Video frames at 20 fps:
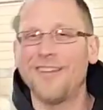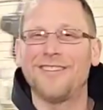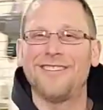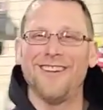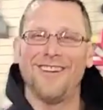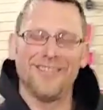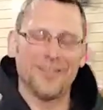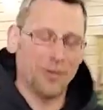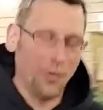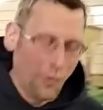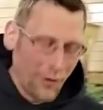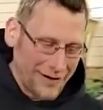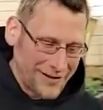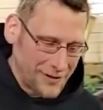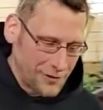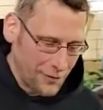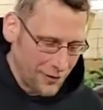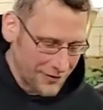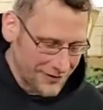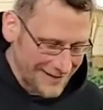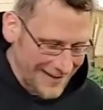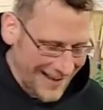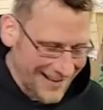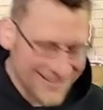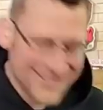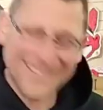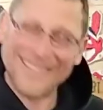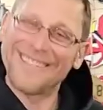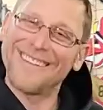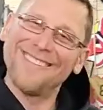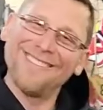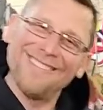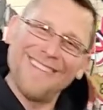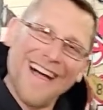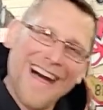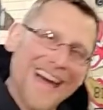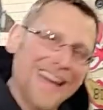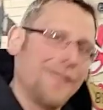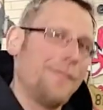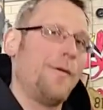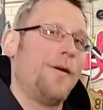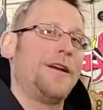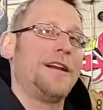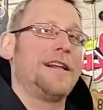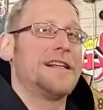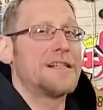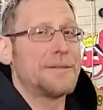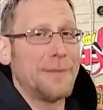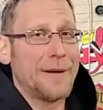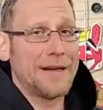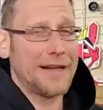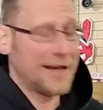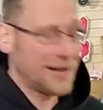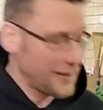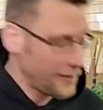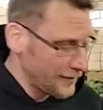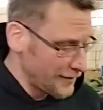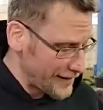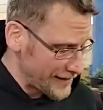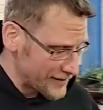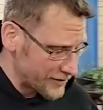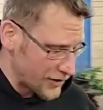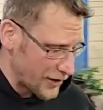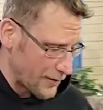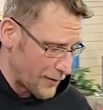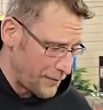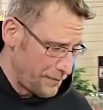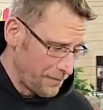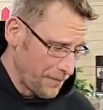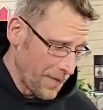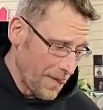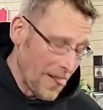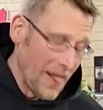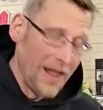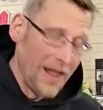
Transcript: it's all done, $2,200, it's a lot of money to spend on you, ladies and gentlemen.